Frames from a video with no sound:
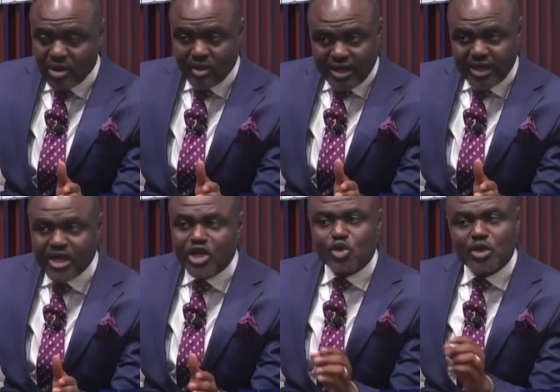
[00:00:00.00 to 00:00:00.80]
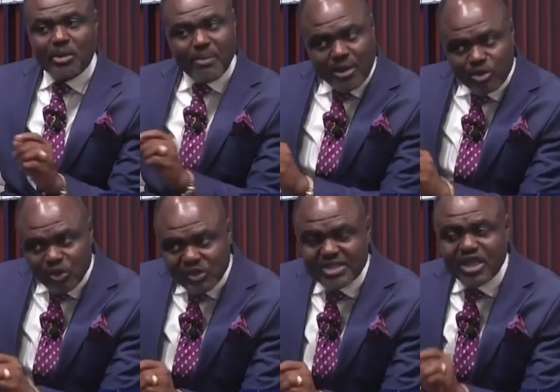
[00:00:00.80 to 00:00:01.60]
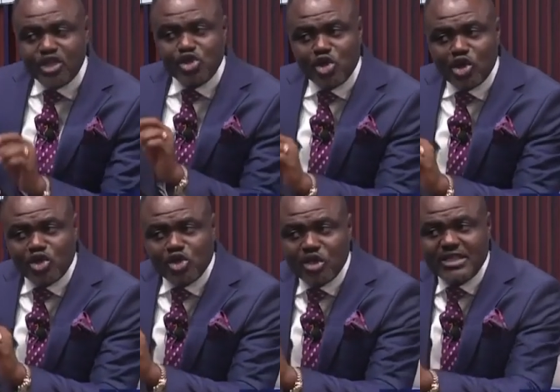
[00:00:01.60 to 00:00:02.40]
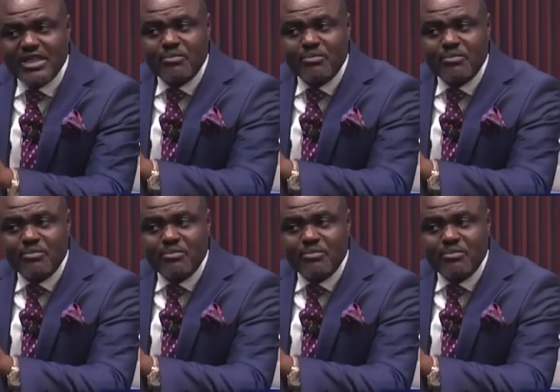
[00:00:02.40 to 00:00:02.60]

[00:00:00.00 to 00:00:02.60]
Okay. So the Bible says, judge nothing